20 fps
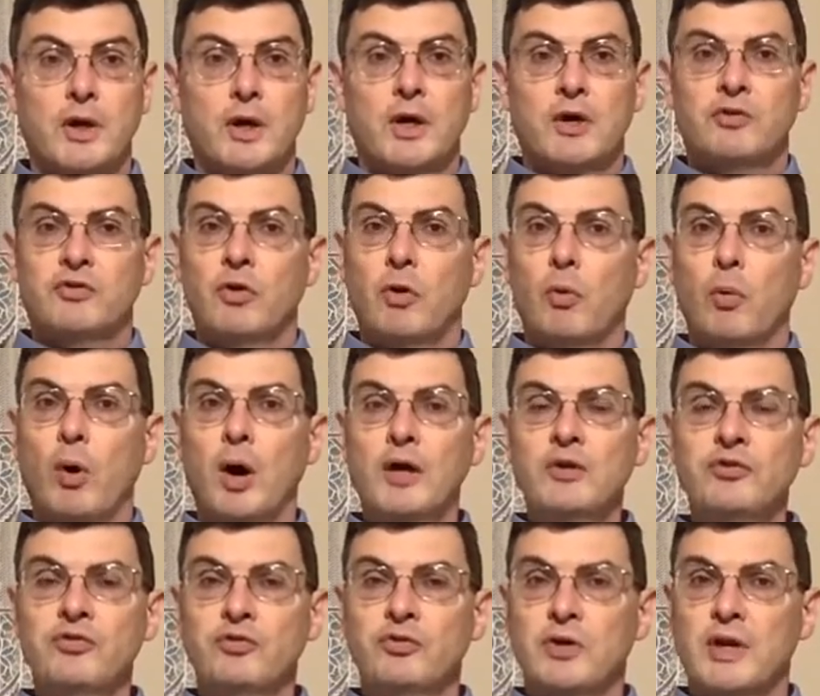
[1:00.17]
So
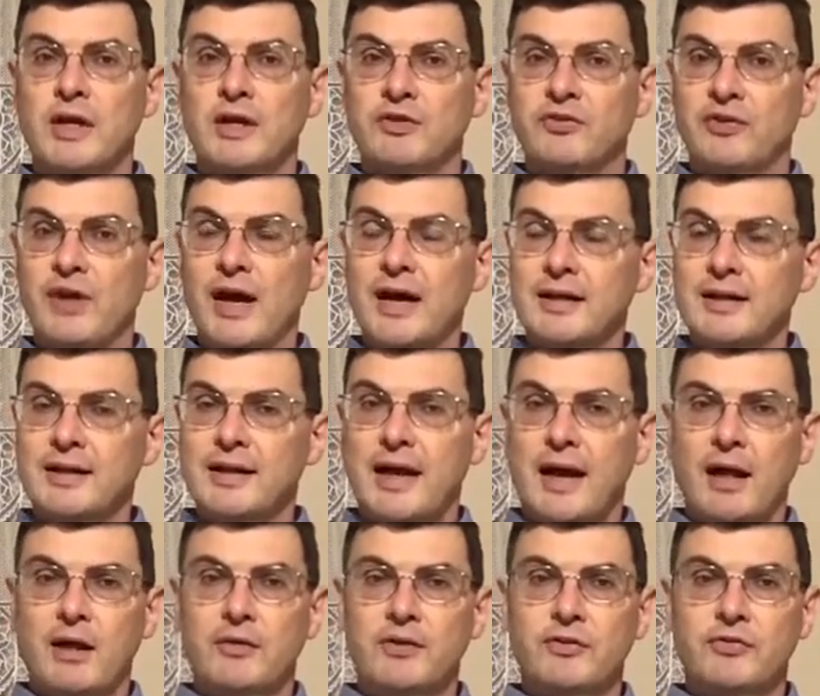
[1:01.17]
watch exactly
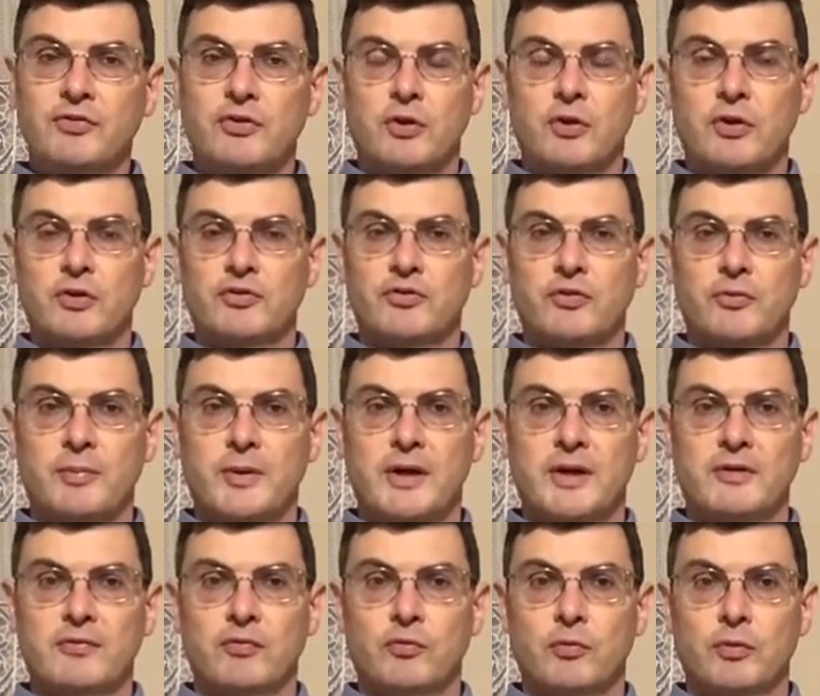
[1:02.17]
how these currents are being
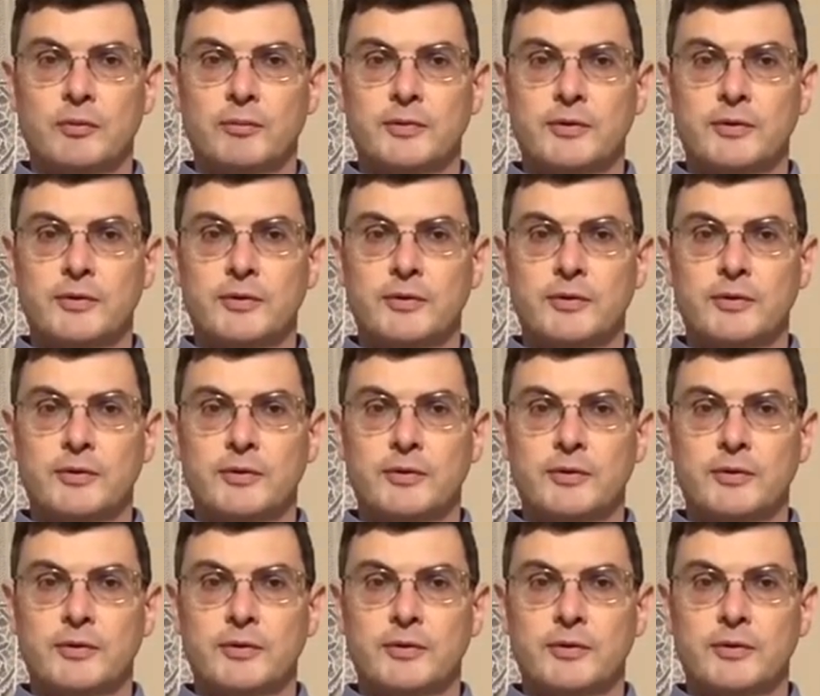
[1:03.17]
formed.